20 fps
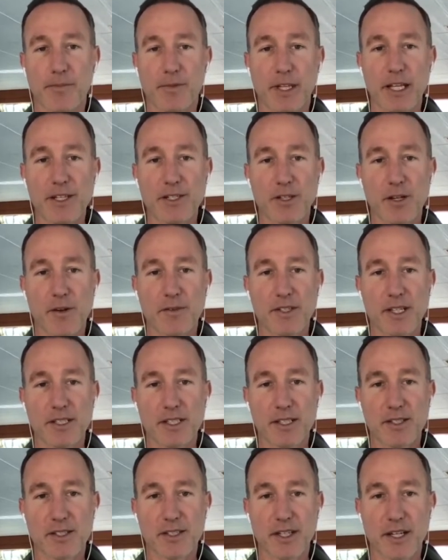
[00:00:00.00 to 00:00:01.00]
He serves as
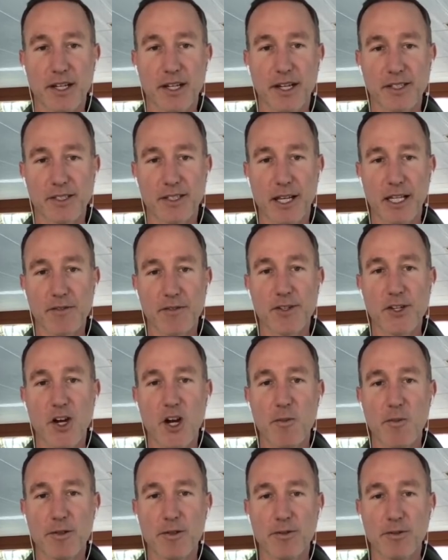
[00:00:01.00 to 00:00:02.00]
its executive
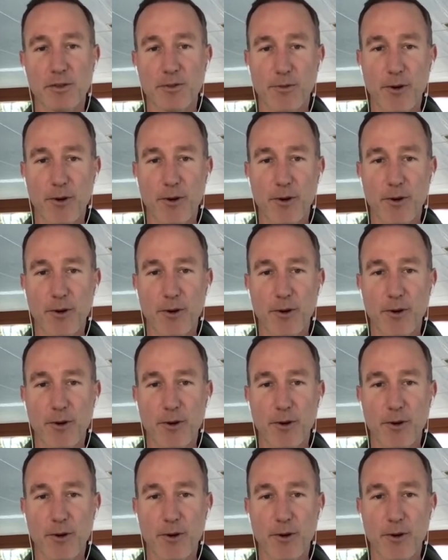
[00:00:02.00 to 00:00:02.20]
chairman.